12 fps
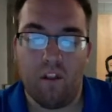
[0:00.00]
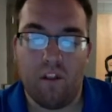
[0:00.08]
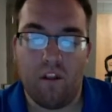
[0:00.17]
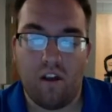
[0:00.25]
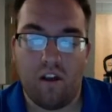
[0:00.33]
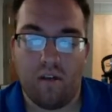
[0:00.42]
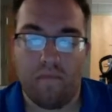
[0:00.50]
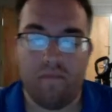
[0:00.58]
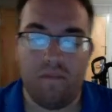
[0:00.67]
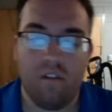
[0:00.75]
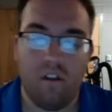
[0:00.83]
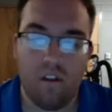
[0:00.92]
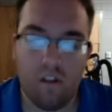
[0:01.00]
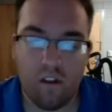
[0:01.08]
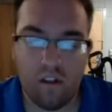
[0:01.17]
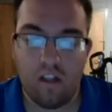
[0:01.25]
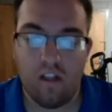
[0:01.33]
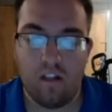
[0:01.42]

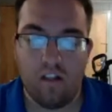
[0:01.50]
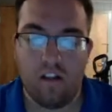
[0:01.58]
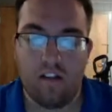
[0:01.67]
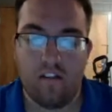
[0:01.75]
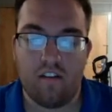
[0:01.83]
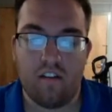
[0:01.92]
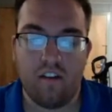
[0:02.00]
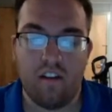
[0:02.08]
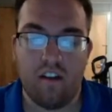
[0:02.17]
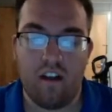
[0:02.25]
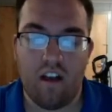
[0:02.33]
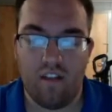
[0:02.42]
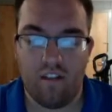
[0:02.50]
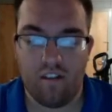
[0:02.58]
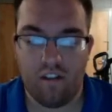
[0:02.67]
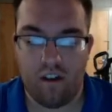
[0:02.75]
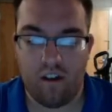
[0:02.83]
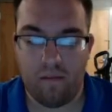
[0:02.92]
And let's add this up.